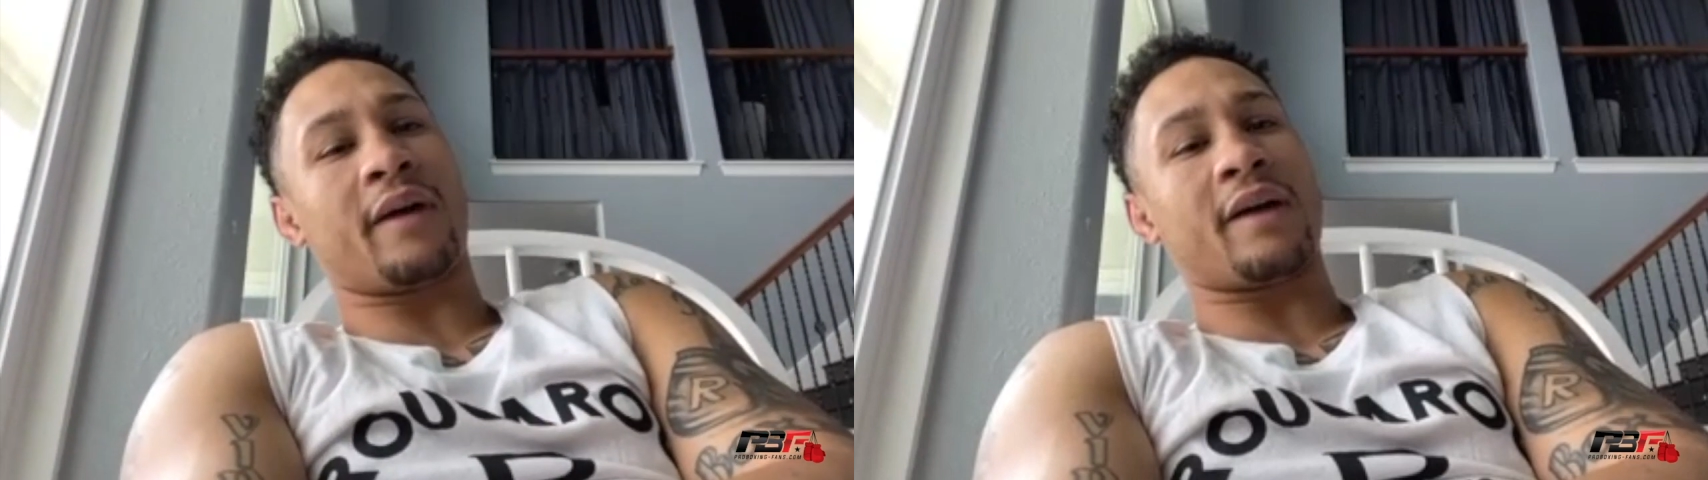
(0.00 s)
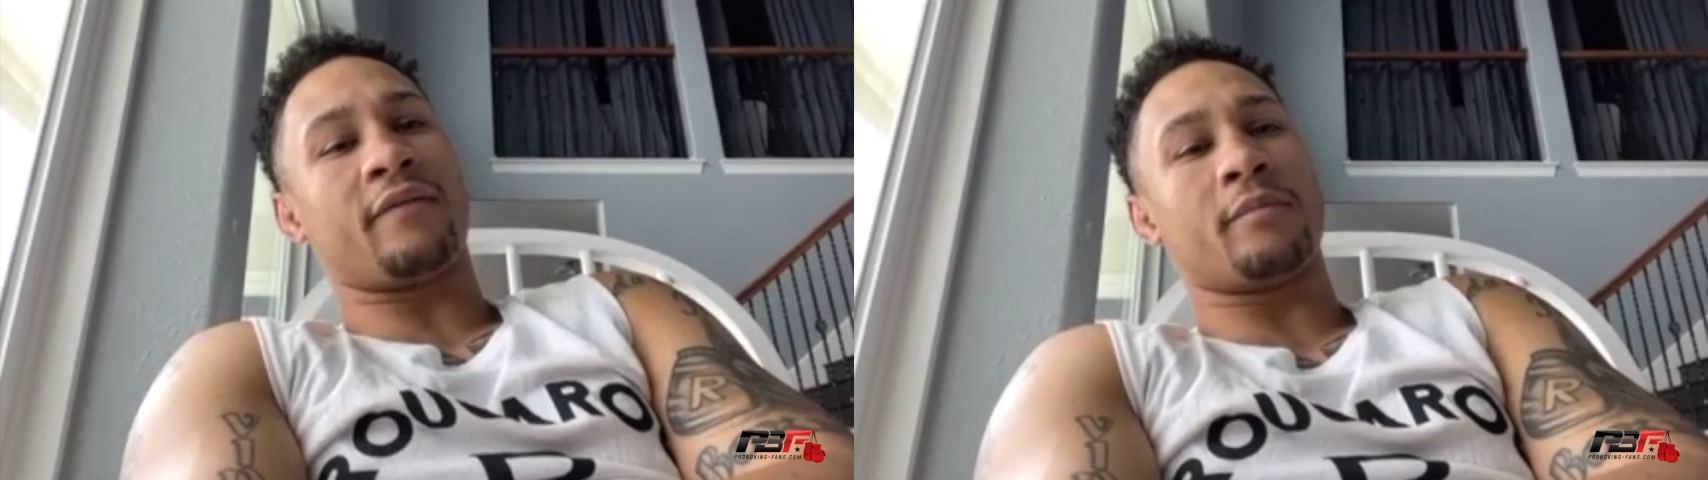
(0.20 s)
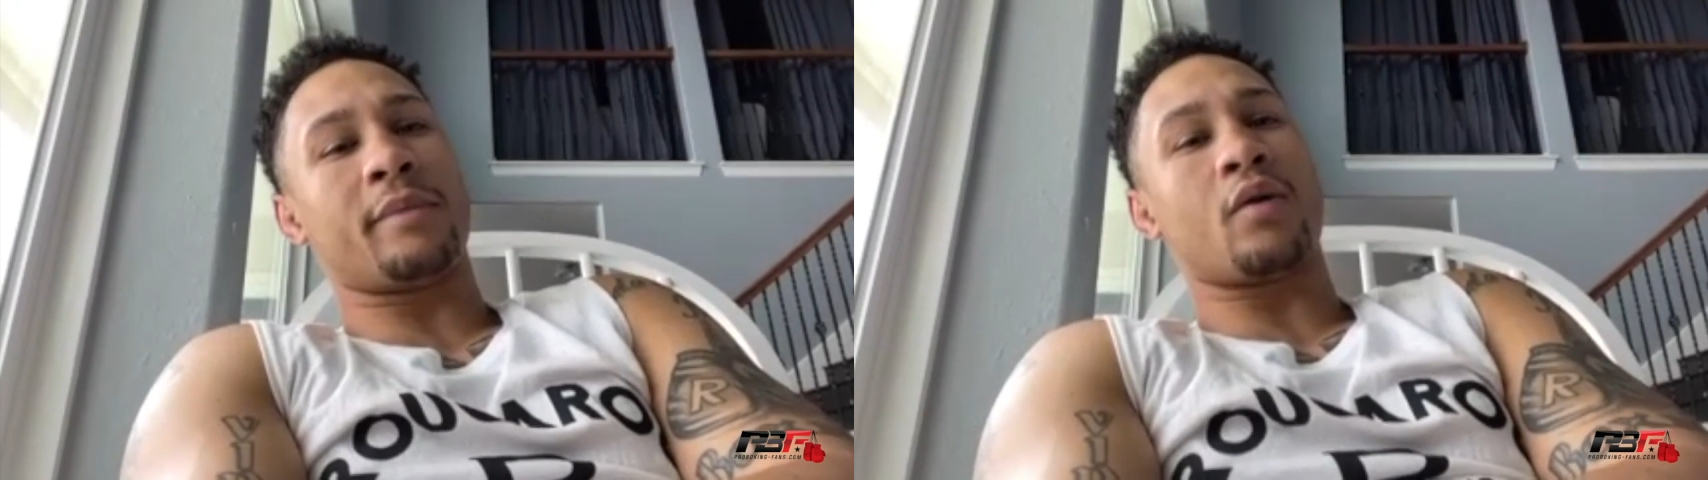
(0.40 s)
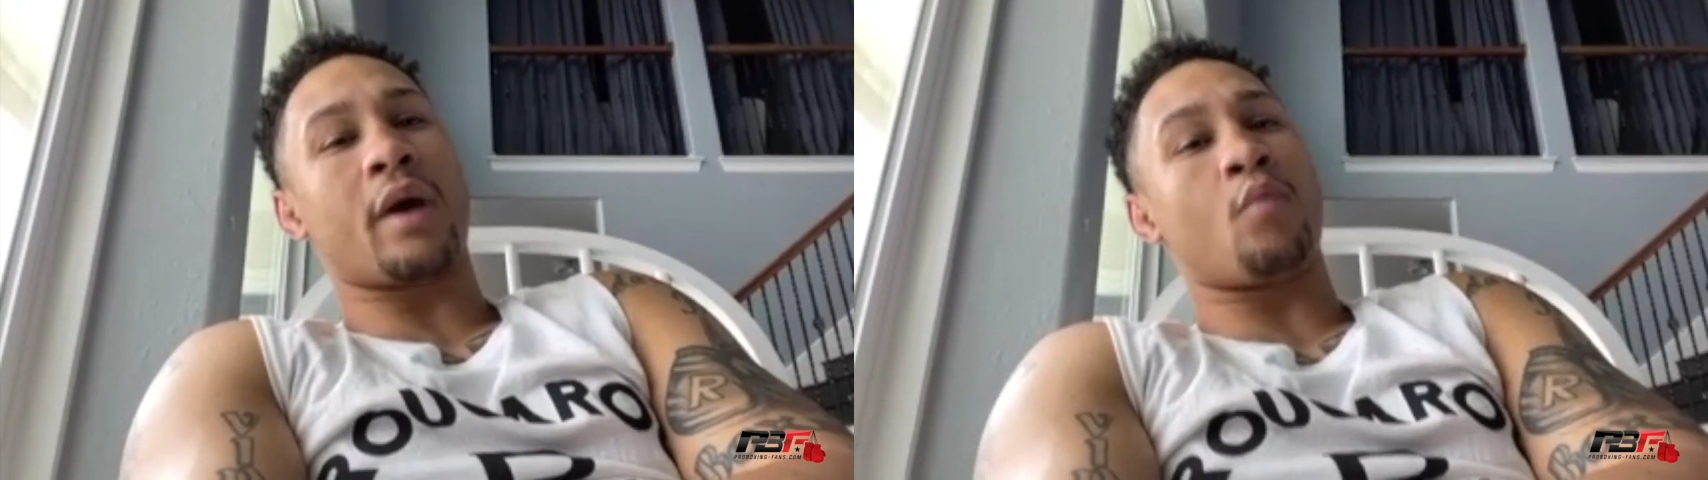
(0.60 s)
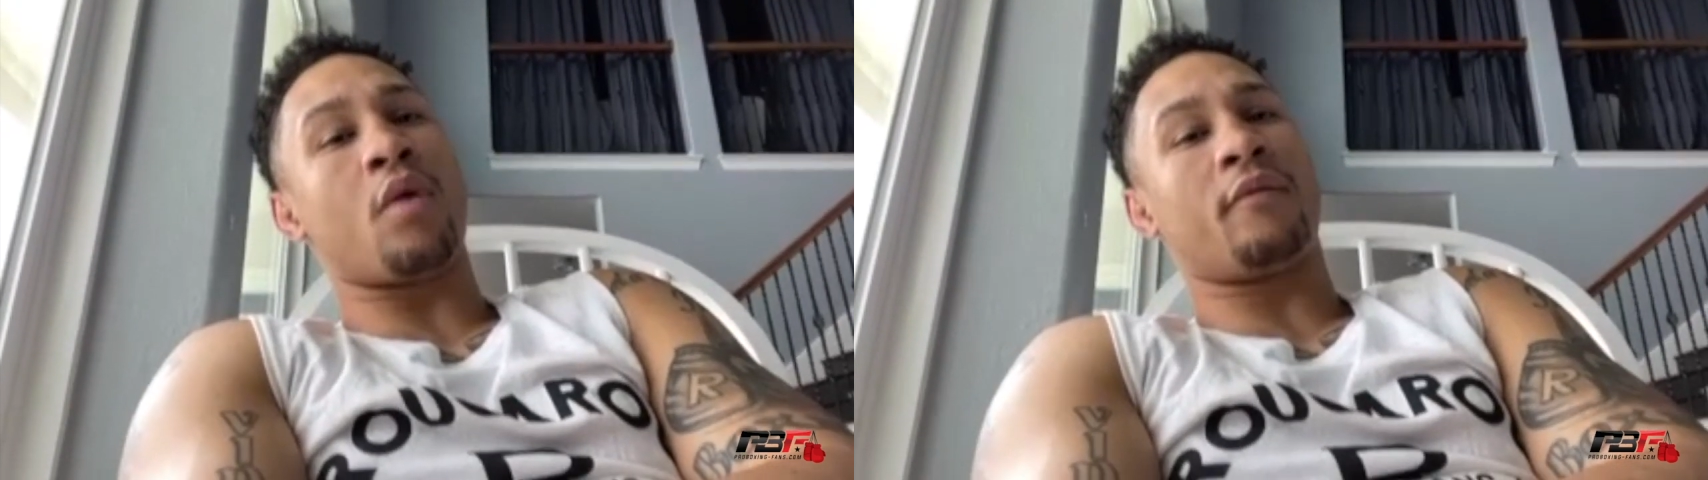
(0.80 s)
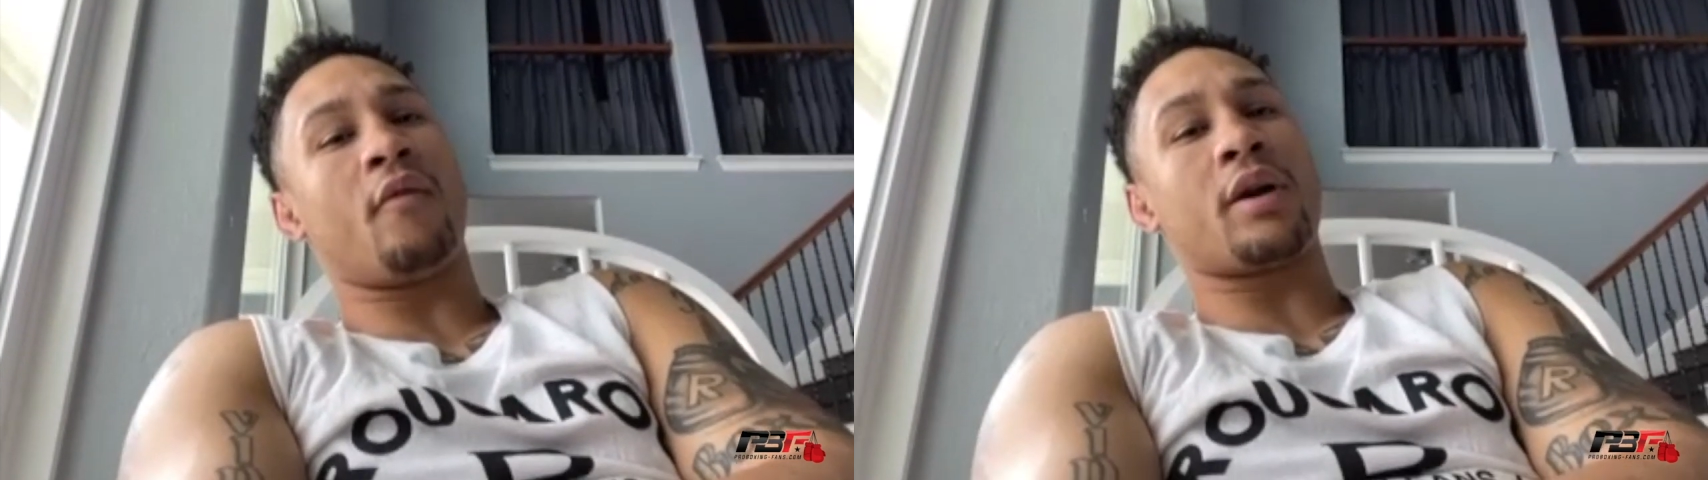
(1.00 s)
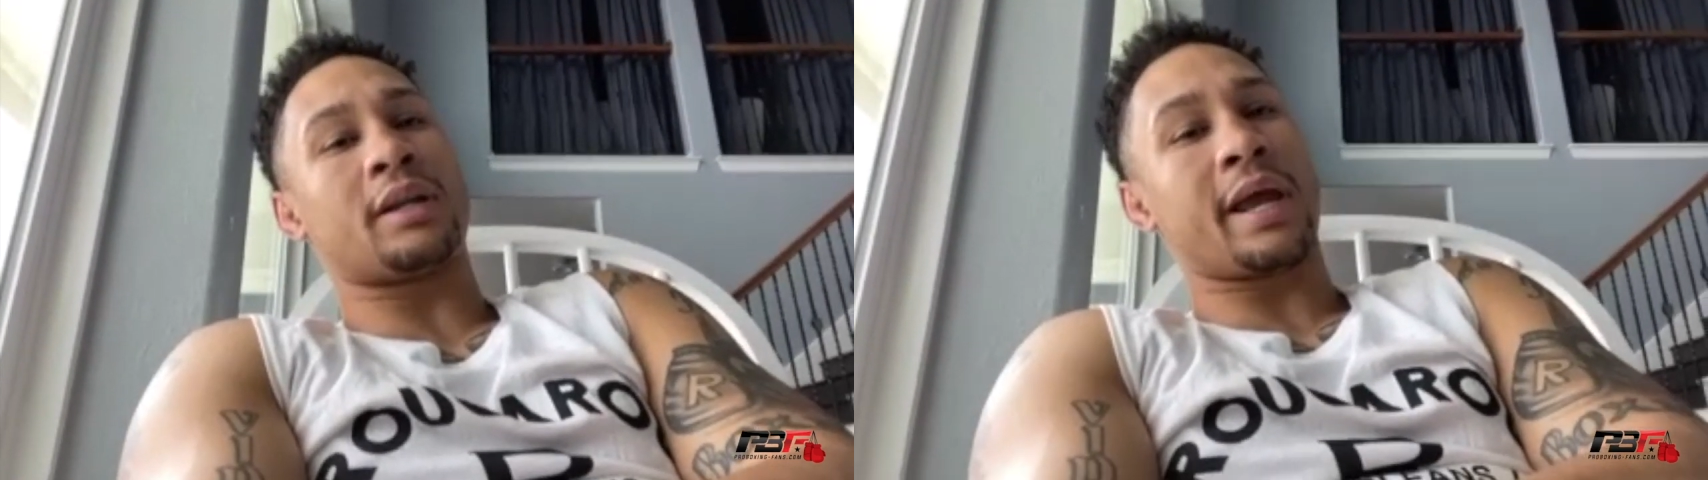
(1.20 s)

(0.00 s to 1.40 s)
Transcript: fight for a belt at one forty.